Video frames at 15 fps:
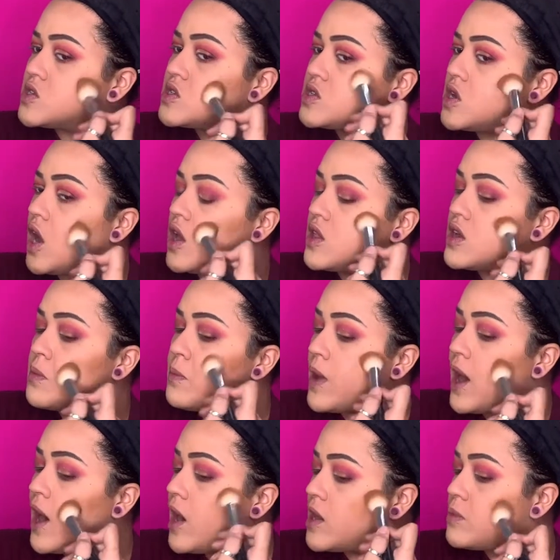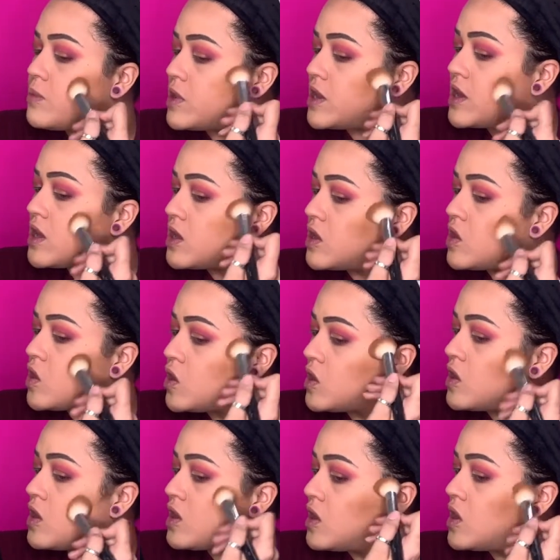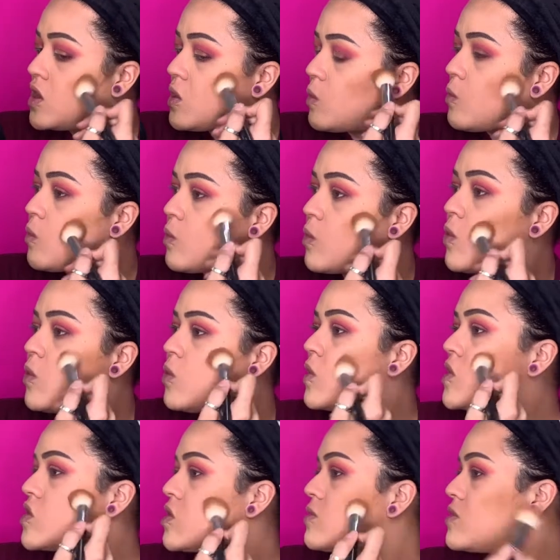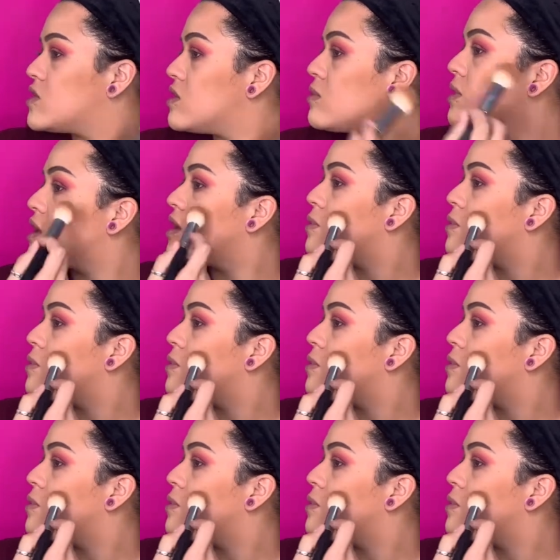does not look bad, but ooh, it seems to be